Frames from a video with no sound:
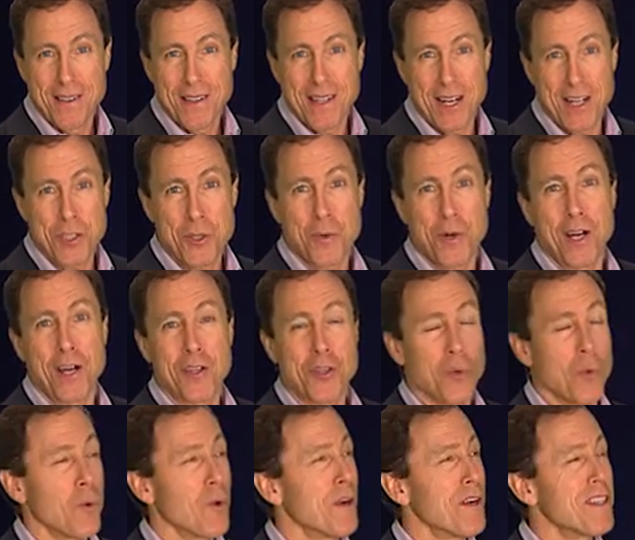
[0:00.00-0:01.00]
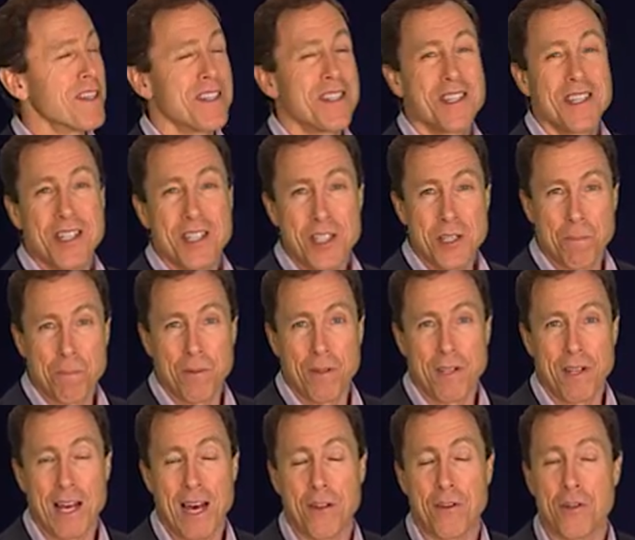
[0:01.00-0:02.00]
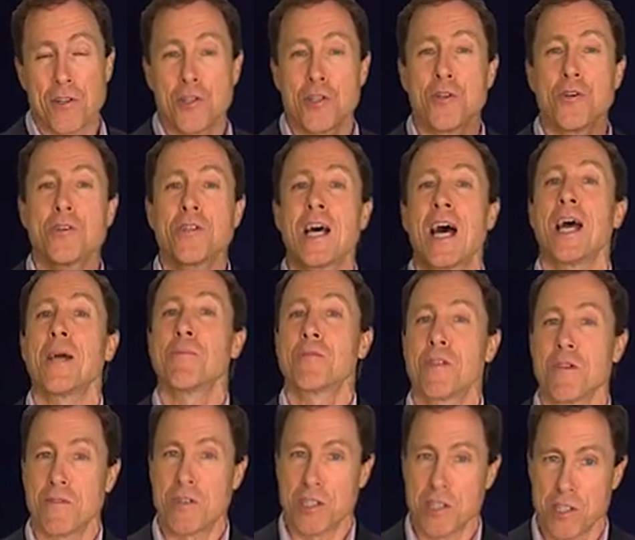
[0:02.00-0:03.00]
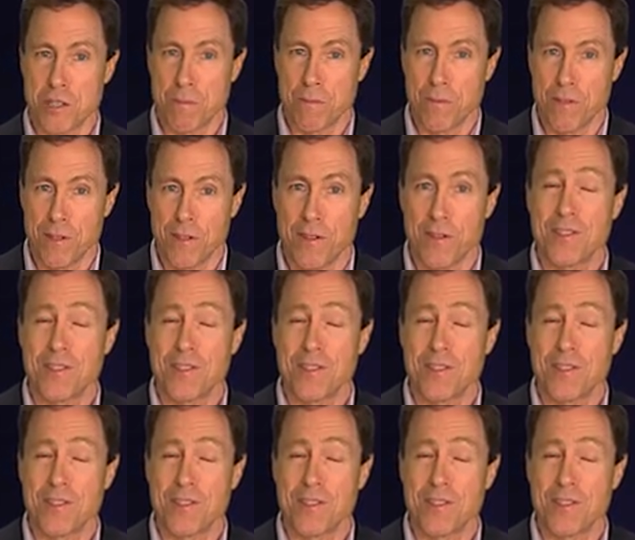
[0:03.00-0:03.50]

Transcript: That's right, the word is discipline. Now, there's two types of discipline.